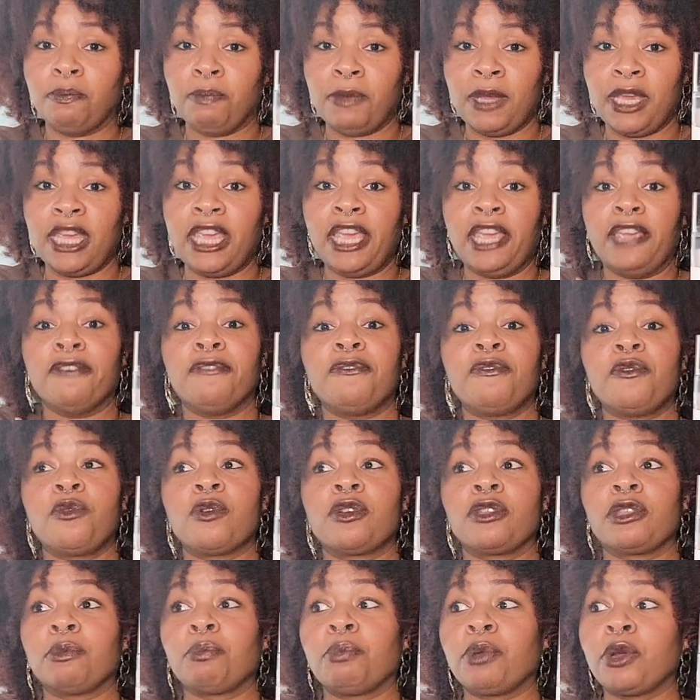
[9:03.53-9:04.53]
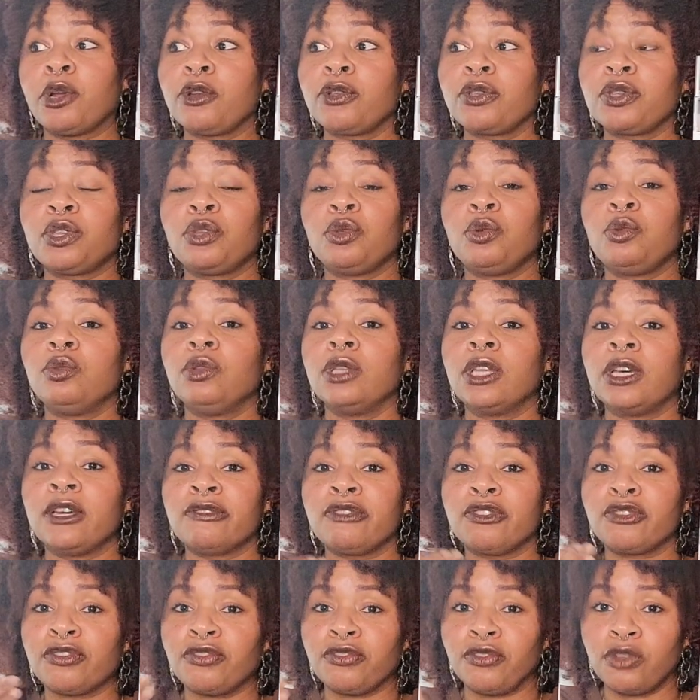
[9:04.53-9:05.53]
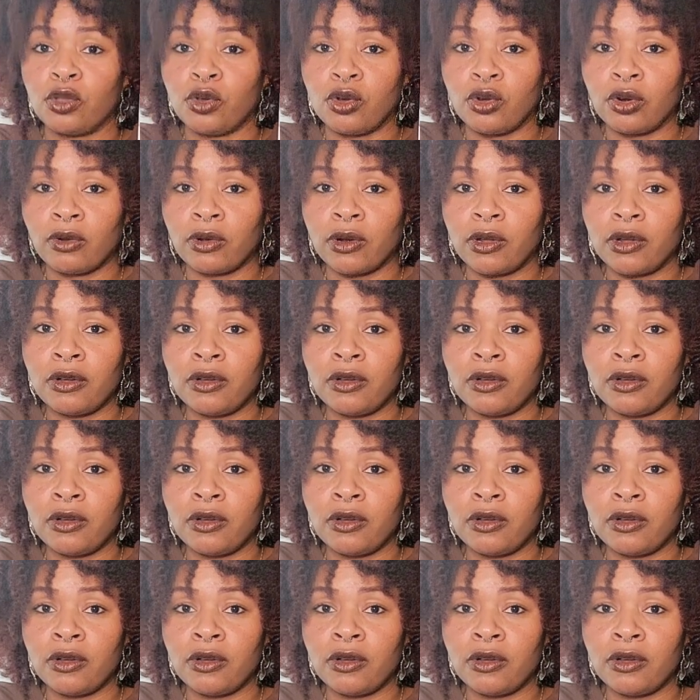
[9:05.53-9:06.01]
And for the person who loves floral,